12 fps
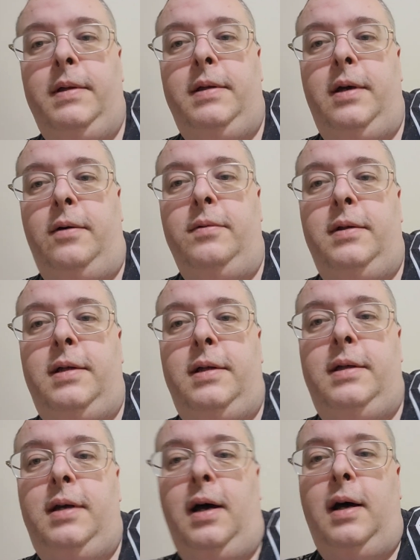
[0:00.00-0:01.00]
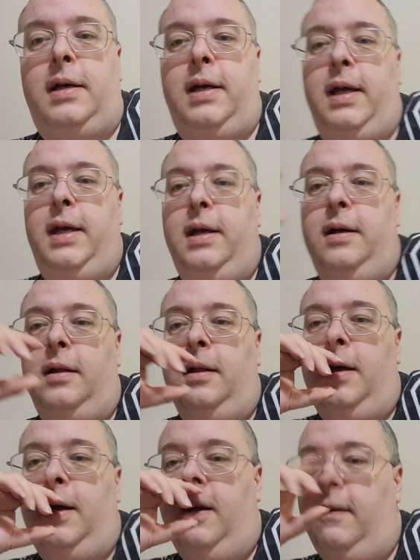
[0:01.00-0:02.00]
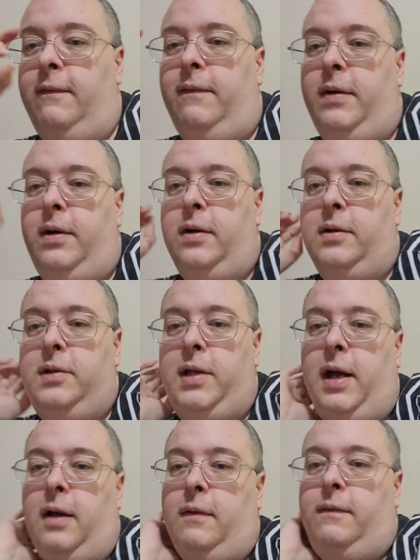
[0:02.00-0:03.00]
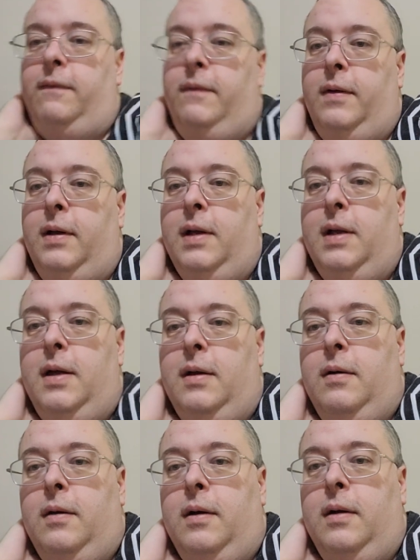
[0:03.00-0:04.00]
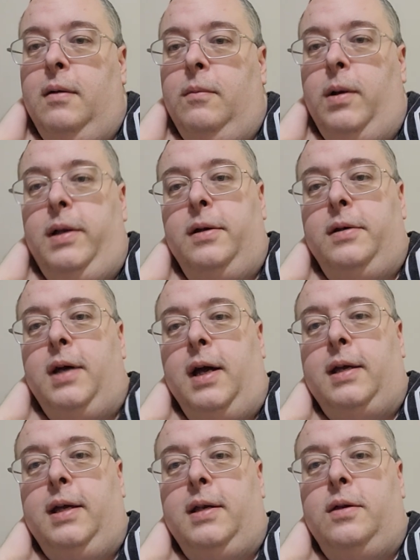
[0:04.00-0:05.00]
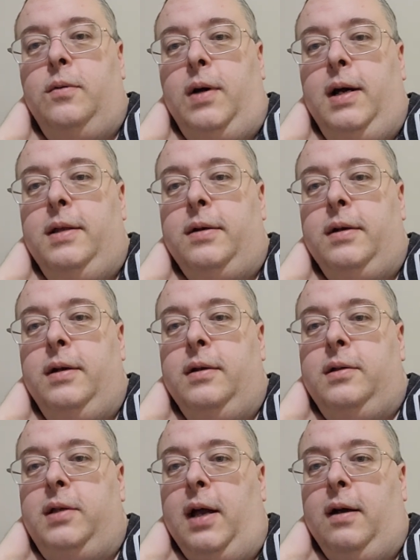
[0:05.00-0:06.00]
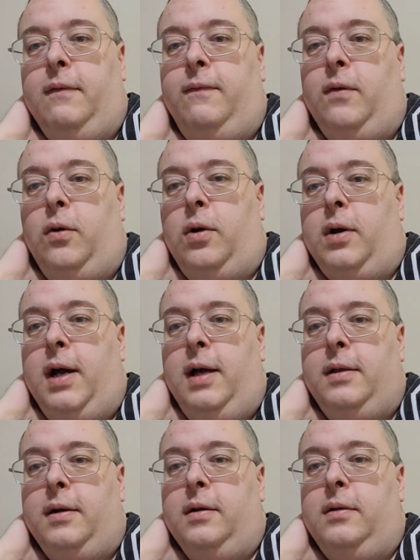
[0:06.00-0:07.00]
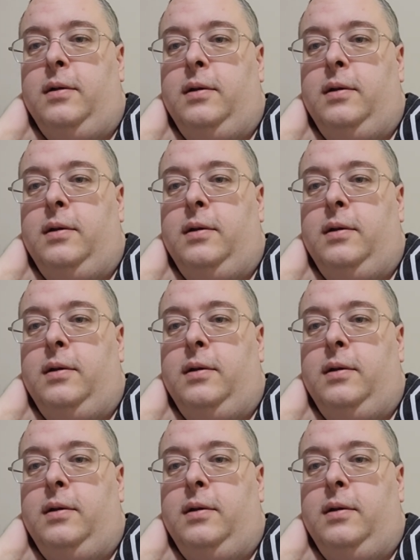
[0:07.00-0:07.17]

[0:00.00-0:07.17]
Don't talk ill of yourself when you're talking to either yourself or others.